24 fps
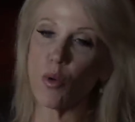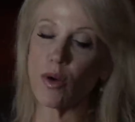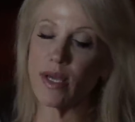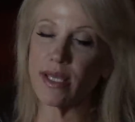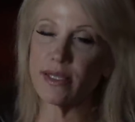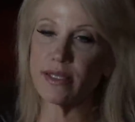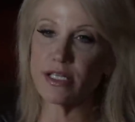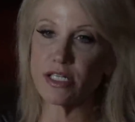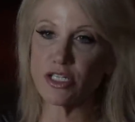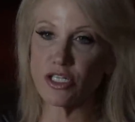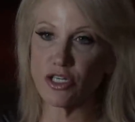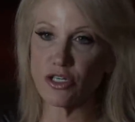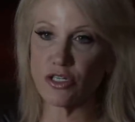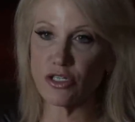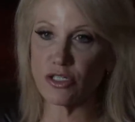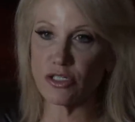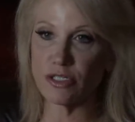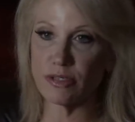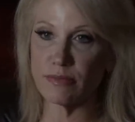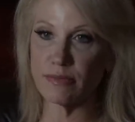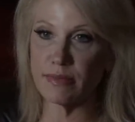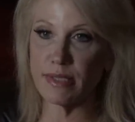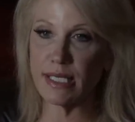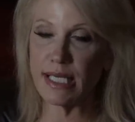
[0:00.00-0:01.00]
coined the
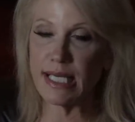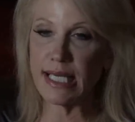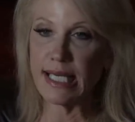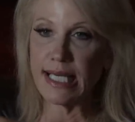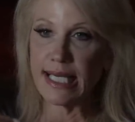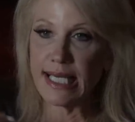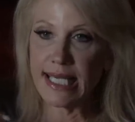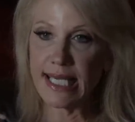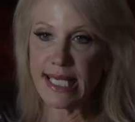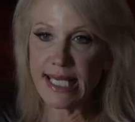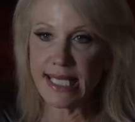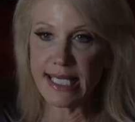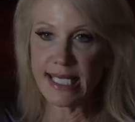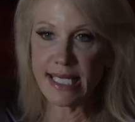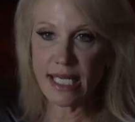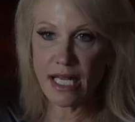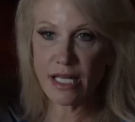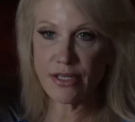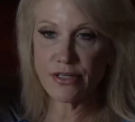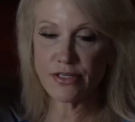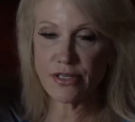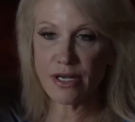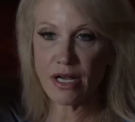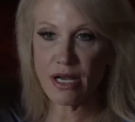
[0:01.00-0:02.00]
term hidden
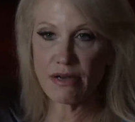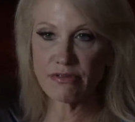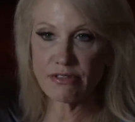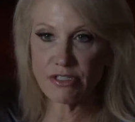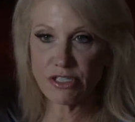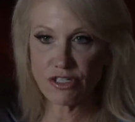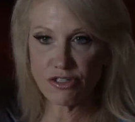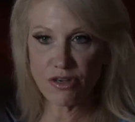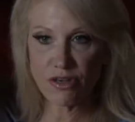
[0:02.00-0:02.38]
undercover